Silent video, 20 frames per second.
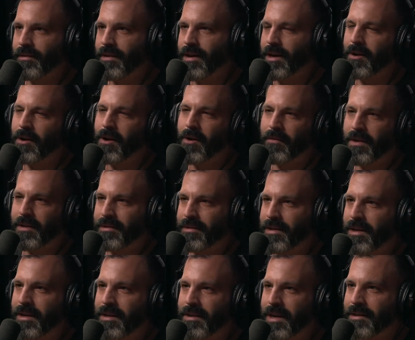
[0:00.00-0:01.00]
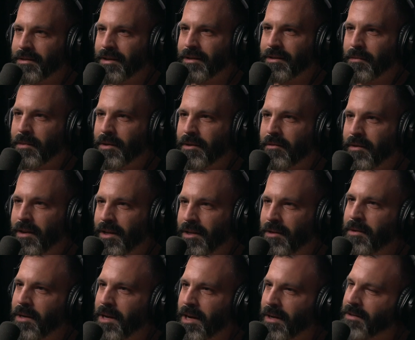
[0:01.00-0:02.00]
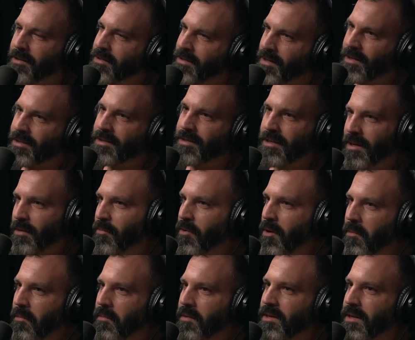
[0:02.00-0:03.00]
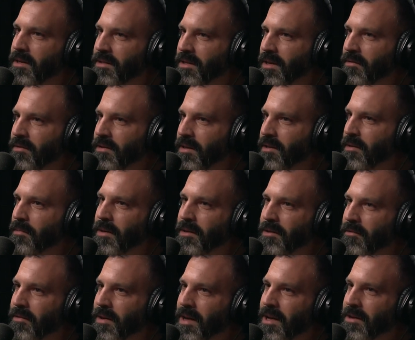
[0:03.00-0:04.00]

I don't know if they said it has sentimental value, but I could sense that it probably does have sentimental sure.